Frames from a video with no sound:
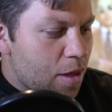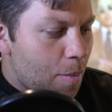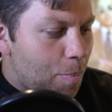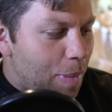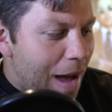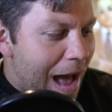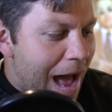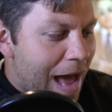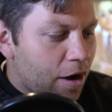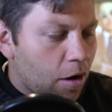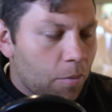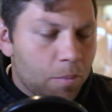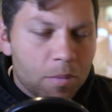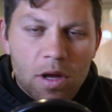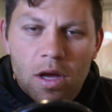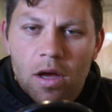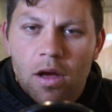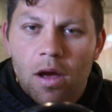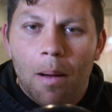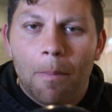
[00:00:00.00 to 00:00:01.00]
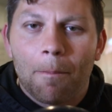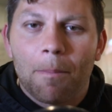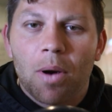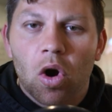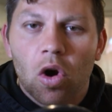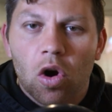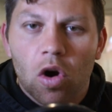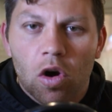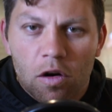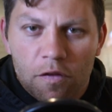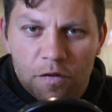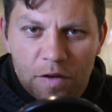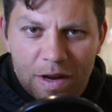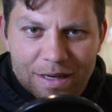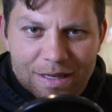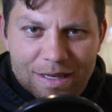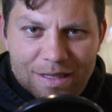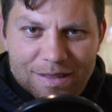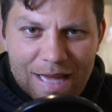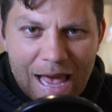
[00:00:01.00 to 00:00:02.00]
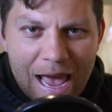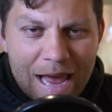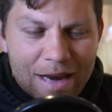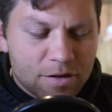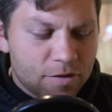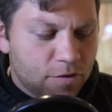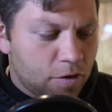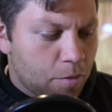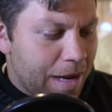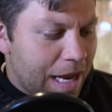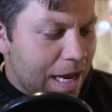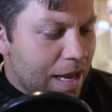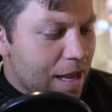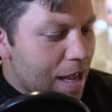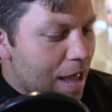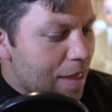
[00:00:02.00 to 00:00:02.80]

The bottom, perfect design for me.